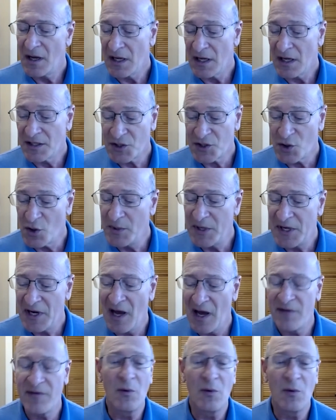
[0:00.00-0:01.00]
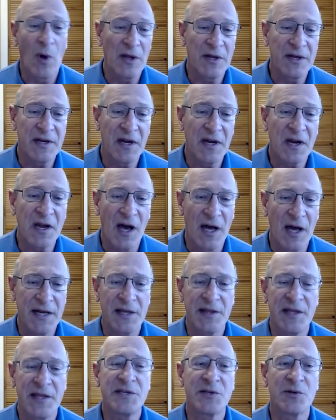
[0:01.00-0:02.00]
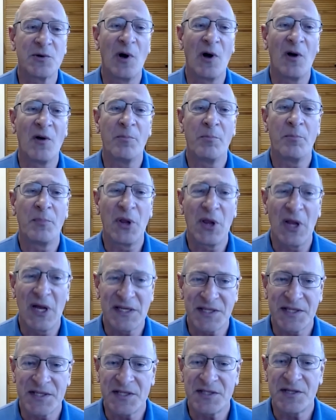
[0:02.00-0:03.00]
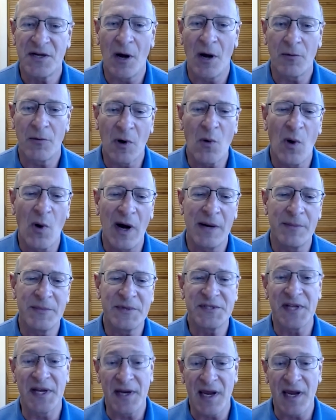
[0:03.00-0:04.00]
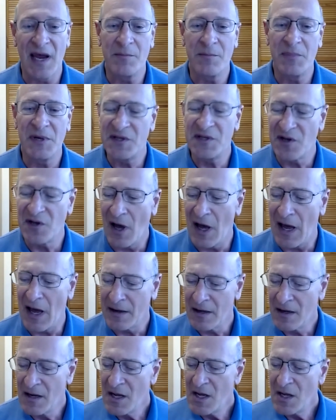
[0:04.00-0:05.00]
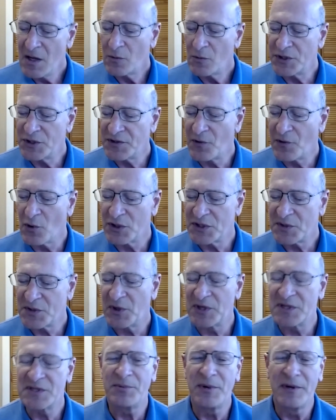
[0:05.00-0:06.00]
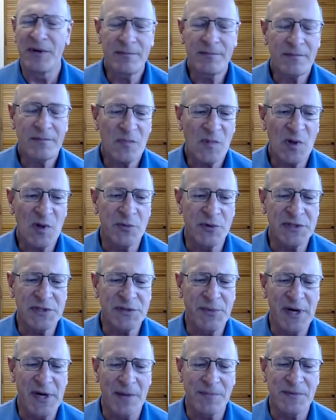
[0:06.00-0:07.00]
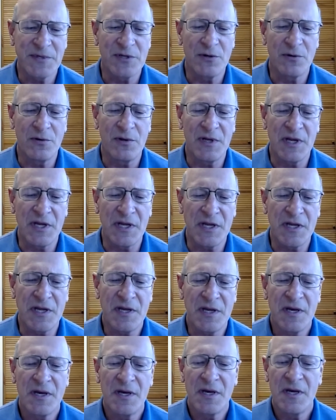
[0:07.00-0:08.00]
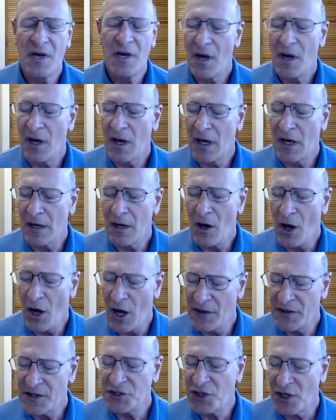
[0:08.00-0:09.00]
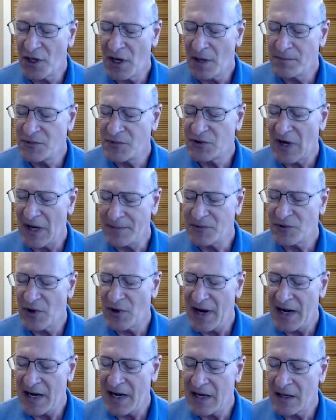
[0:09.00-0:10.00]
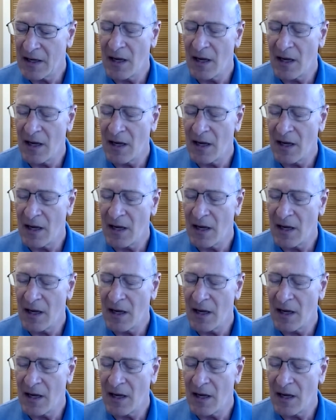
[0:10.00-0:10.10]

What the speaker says: Scuba diving, welding, and cutting, these are all pluses, not requirements. They can be taught, which of course brings me up to the on-the-job type training.